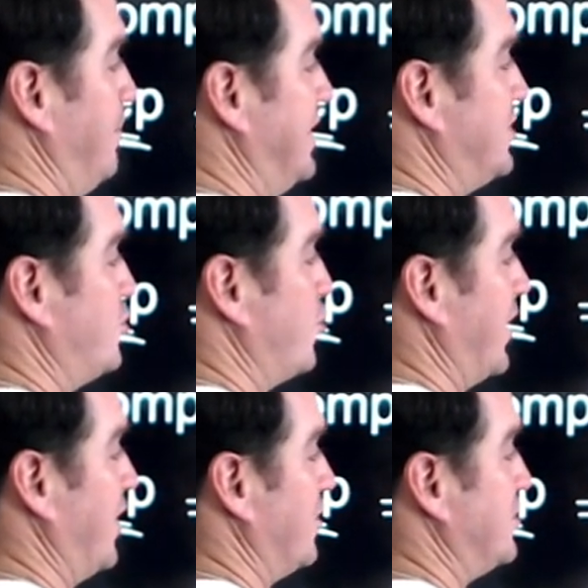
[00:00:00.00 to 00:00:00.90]
missed
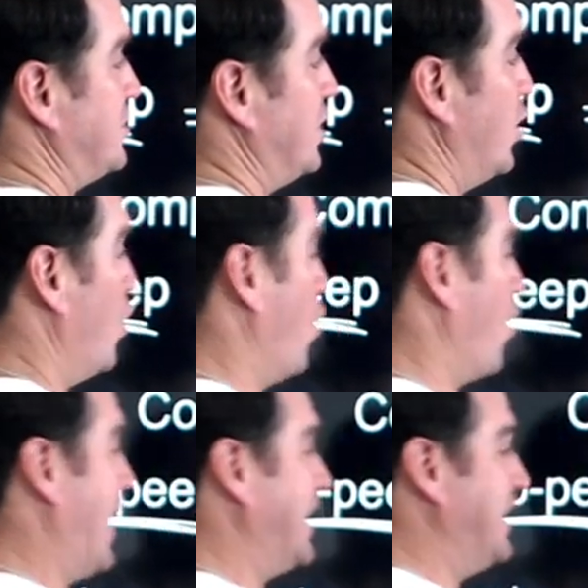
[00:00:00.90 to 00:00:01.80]
triggers,
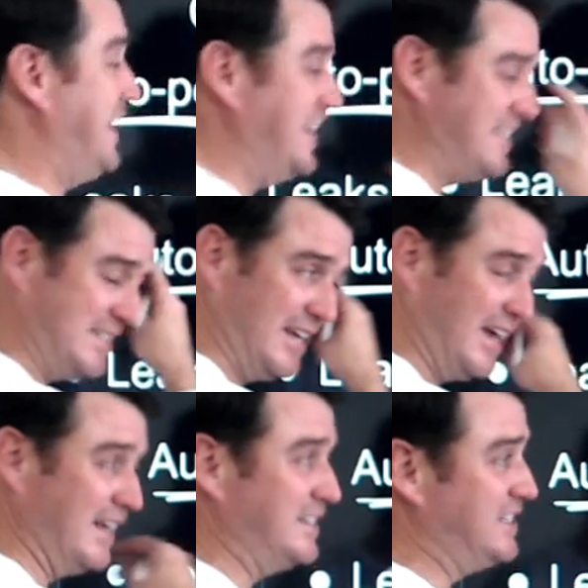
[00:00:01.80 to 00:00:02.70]
or at least
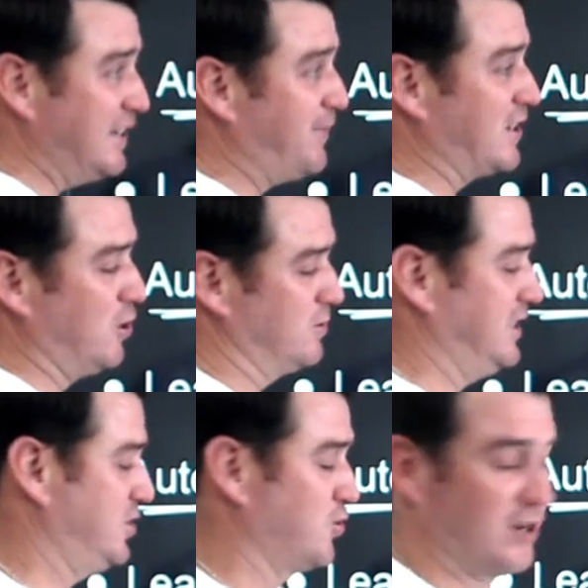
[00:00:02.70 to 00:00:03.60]

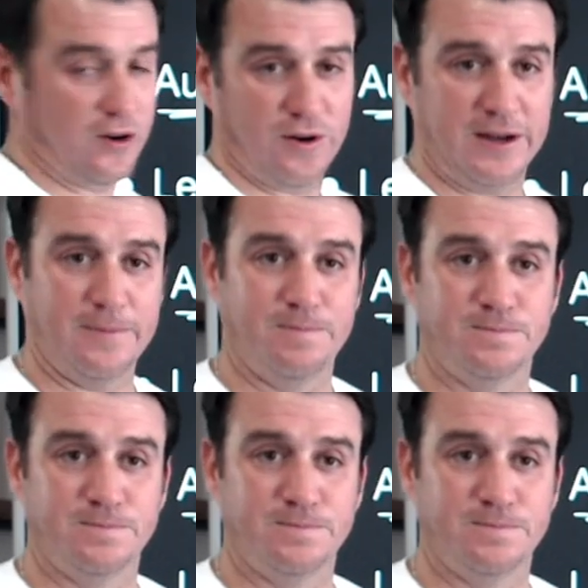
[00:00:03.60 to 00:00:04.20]
difficulty triggering.